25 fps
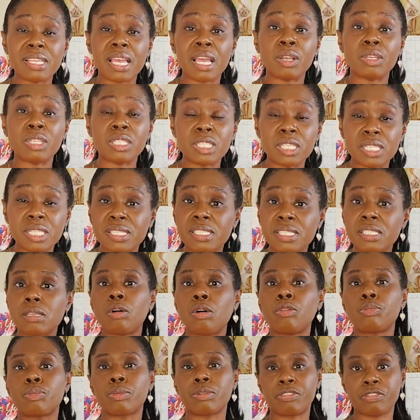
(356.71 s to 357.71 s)
and to
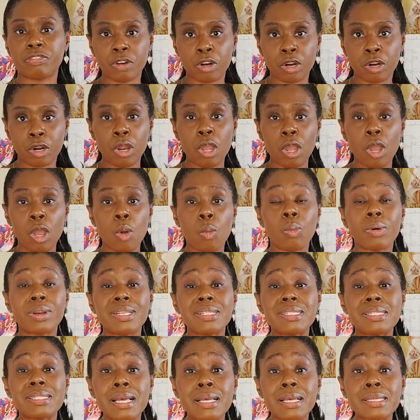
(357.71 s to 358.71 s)
self-refer. What
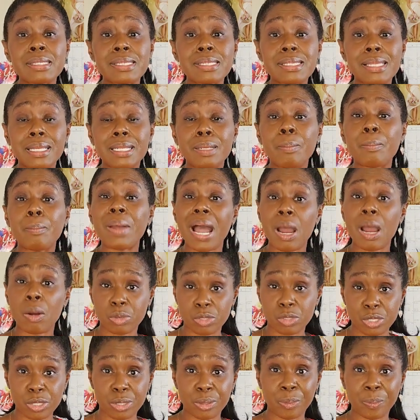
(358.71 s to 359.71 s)
it does is it
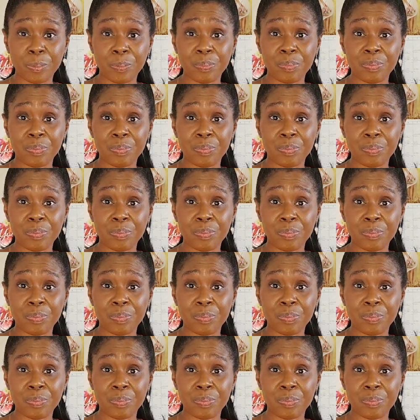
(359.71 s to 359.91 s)
empowers you.